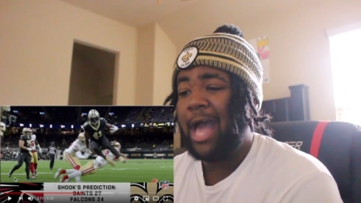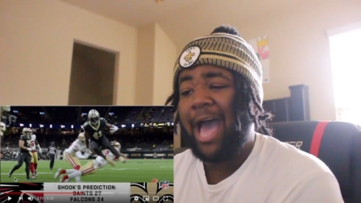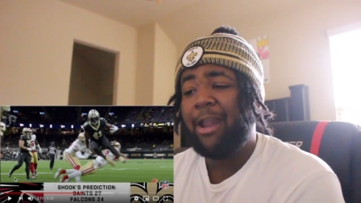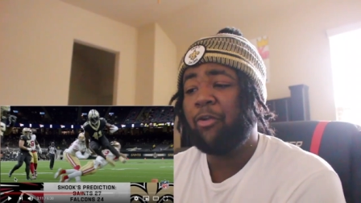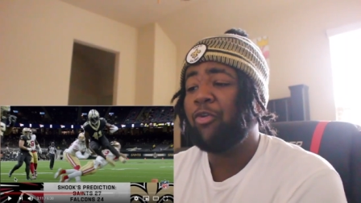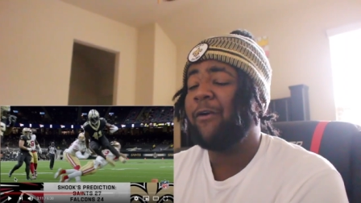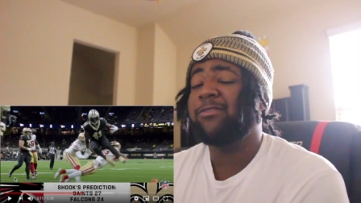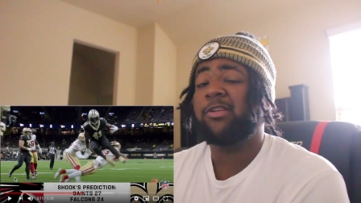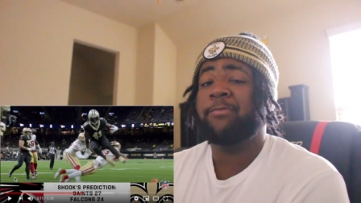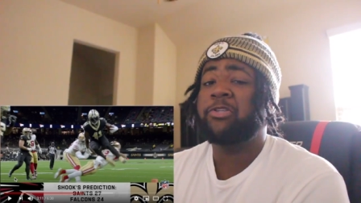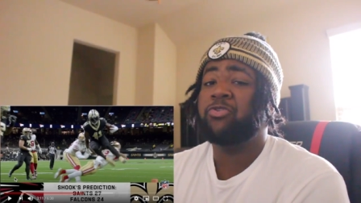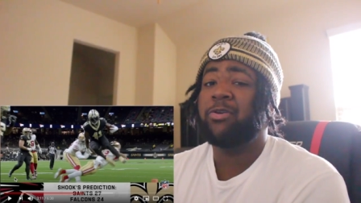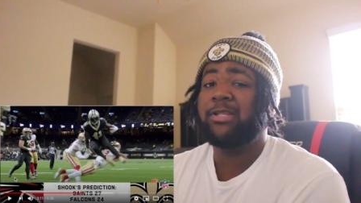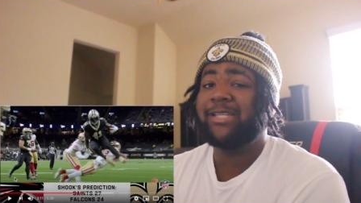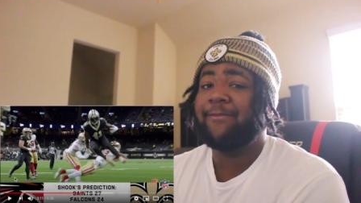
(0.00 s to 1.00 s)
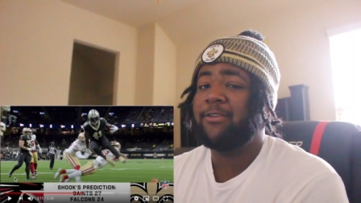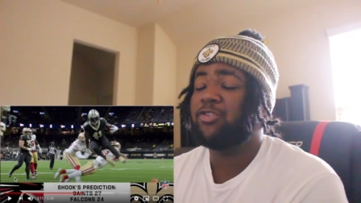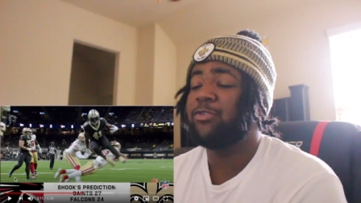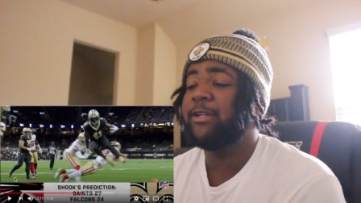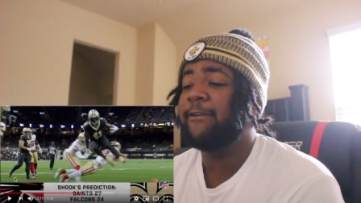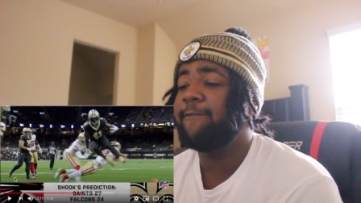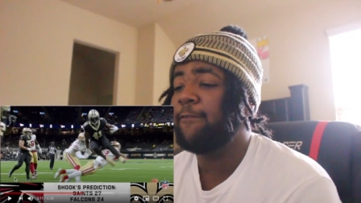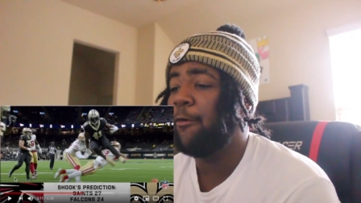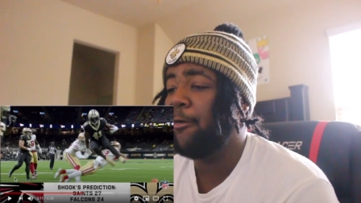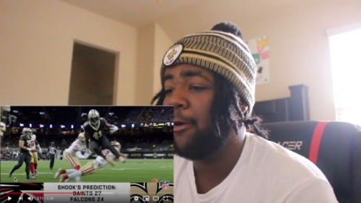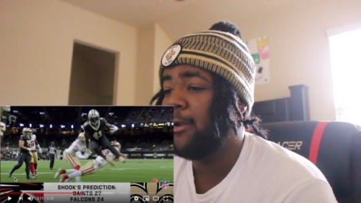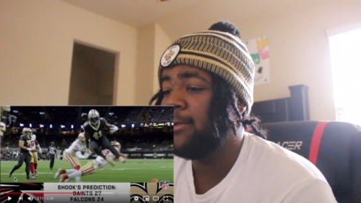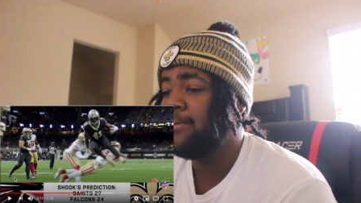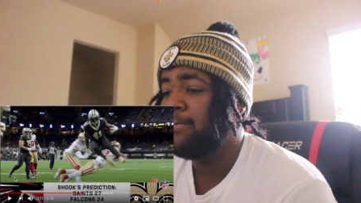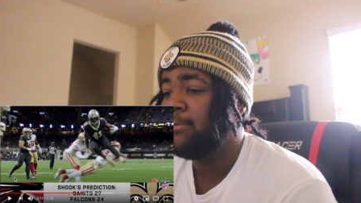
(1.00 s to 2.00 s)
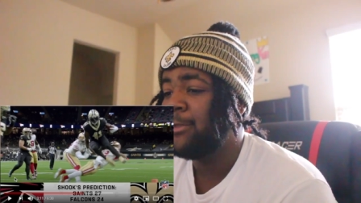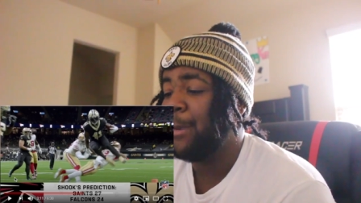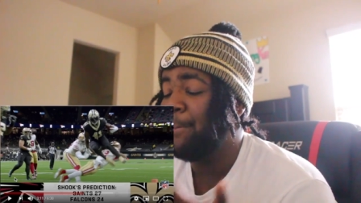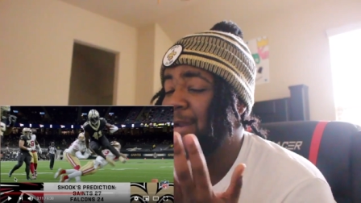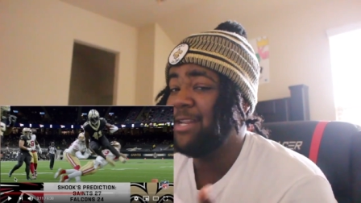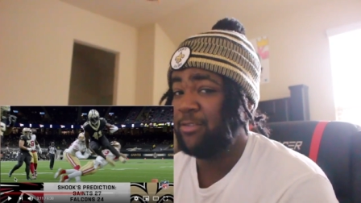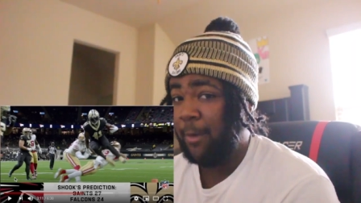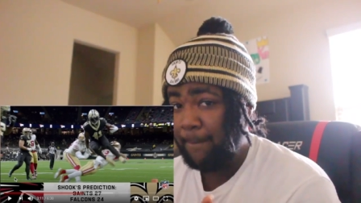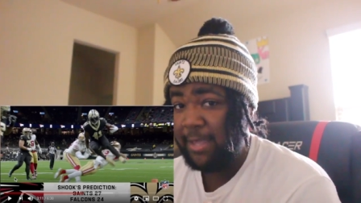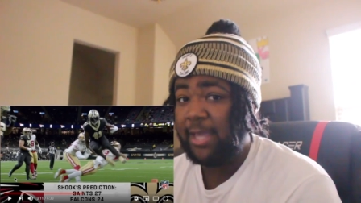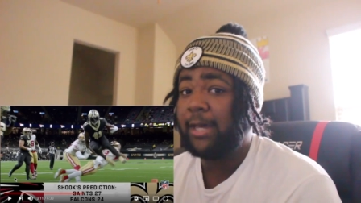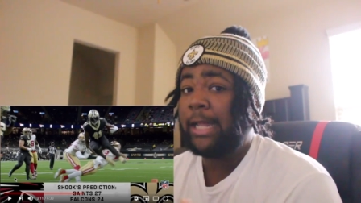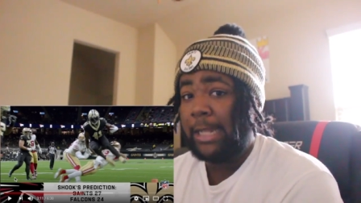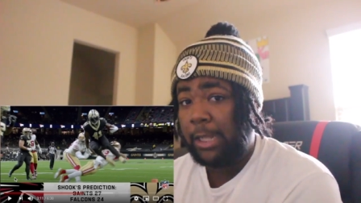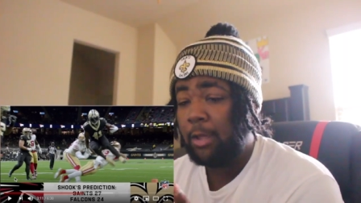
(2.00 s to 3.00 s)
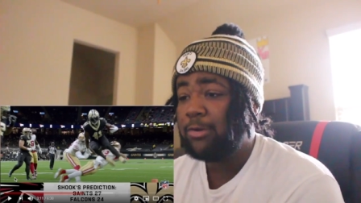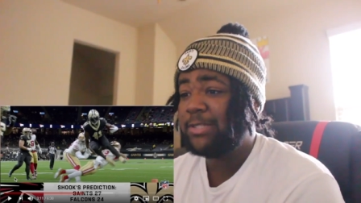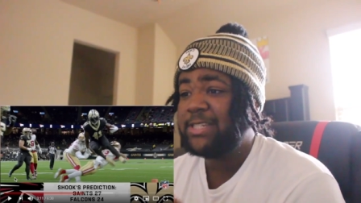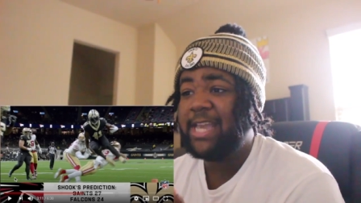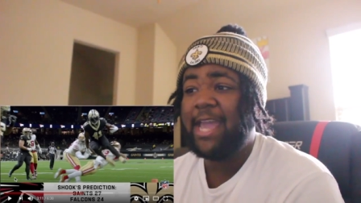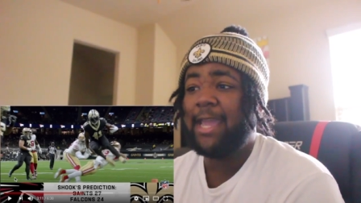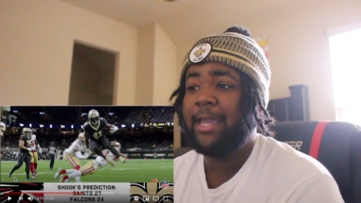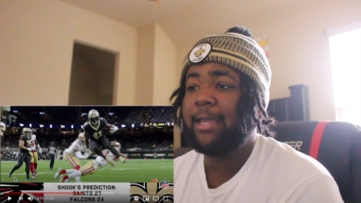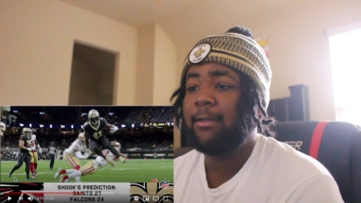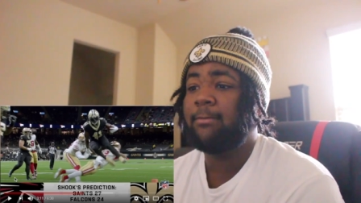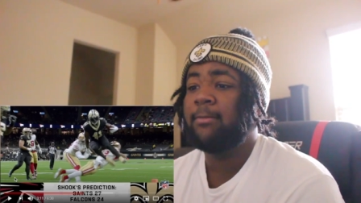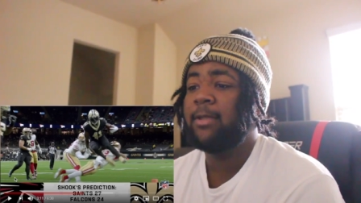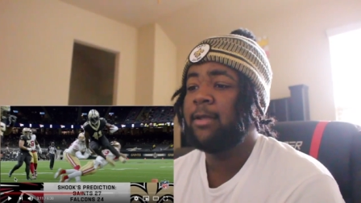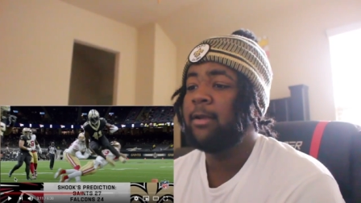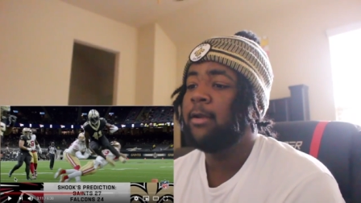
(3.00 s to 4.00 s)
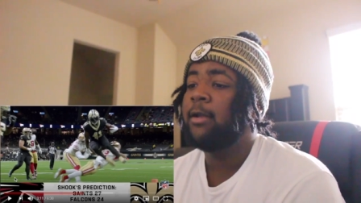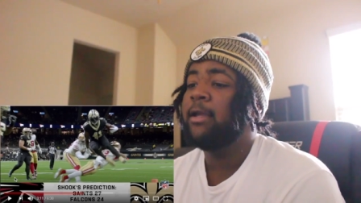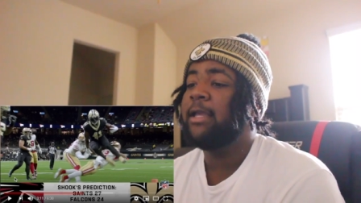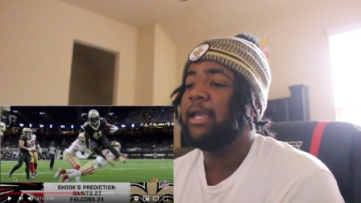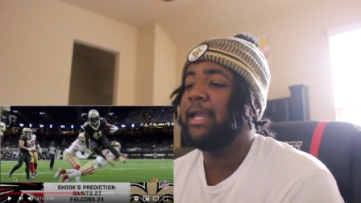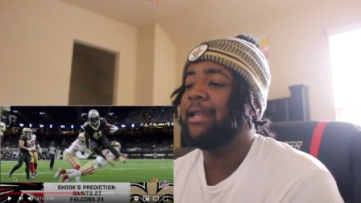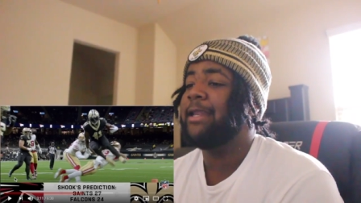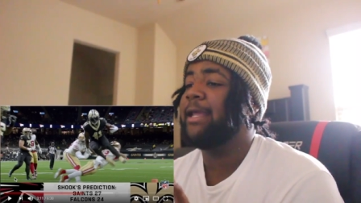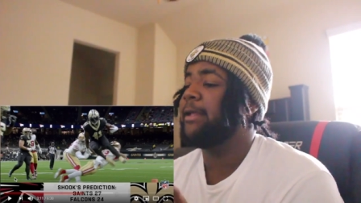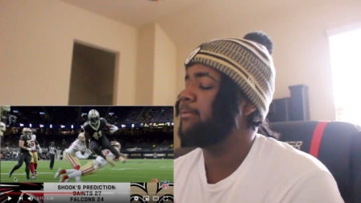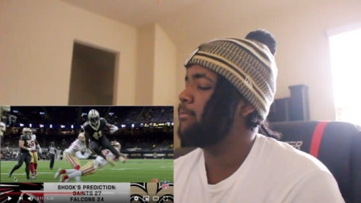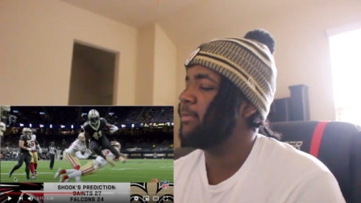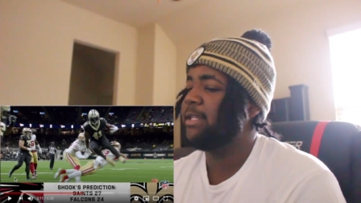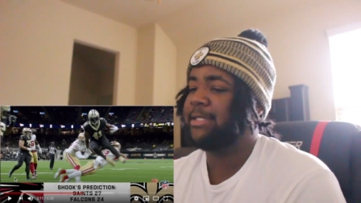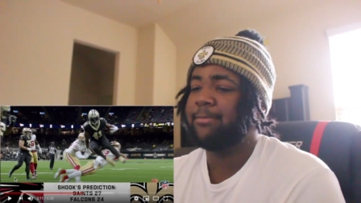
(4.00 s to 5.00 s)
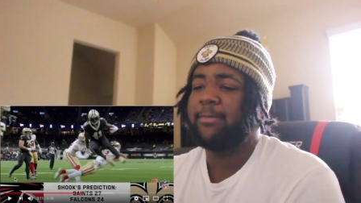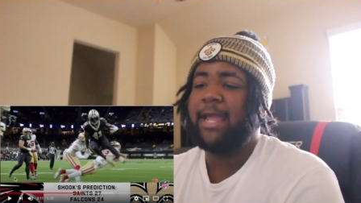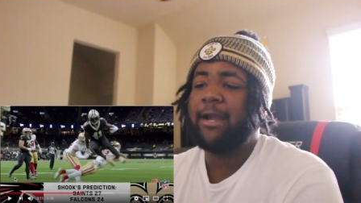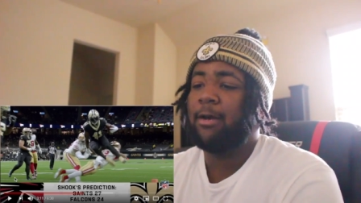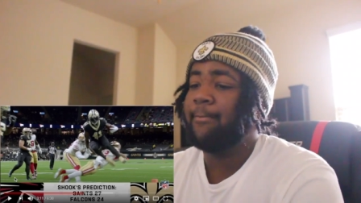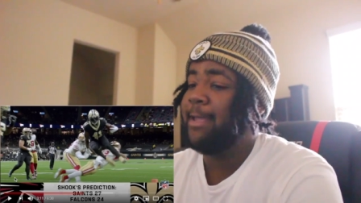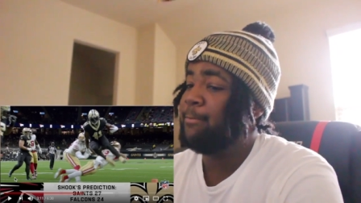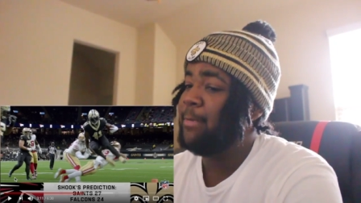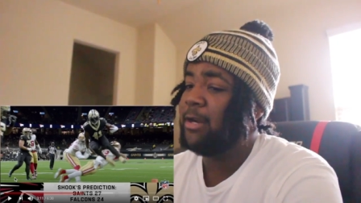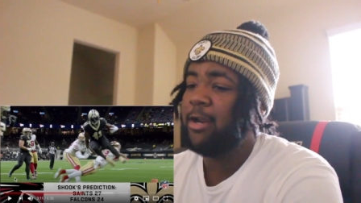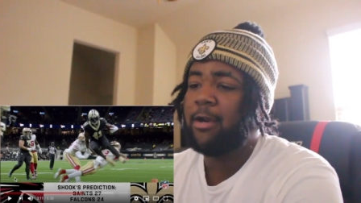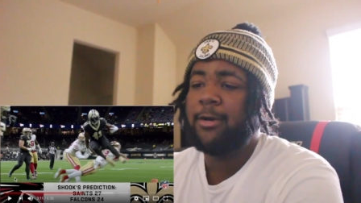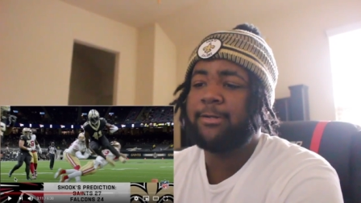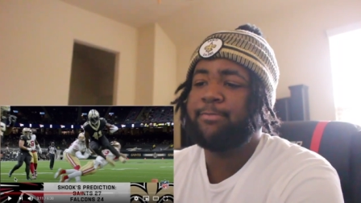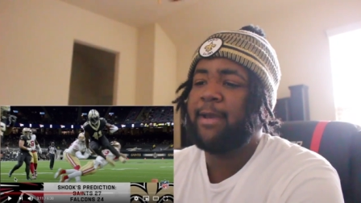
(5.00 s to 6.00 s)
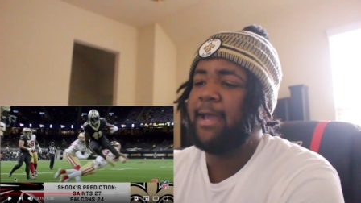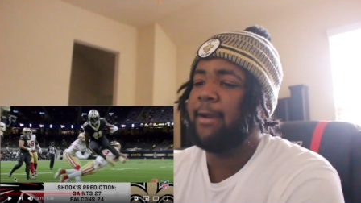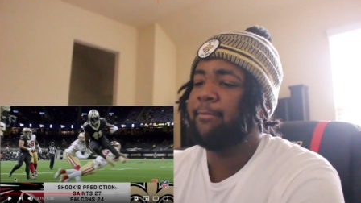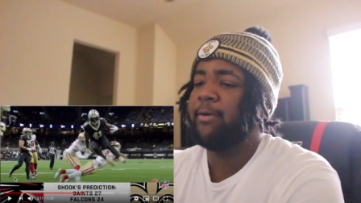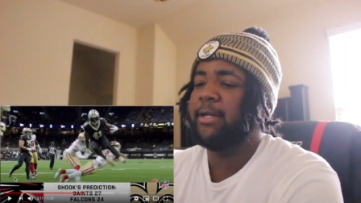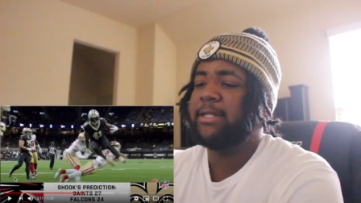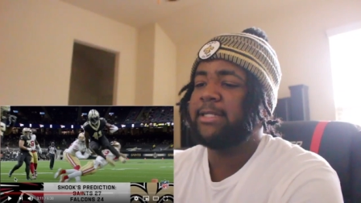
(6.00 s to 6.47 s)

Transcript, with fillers: I don't know if it's going to be 27-24, but it's going to be a close game. And listen, they're gonna make my nerves bad, bro,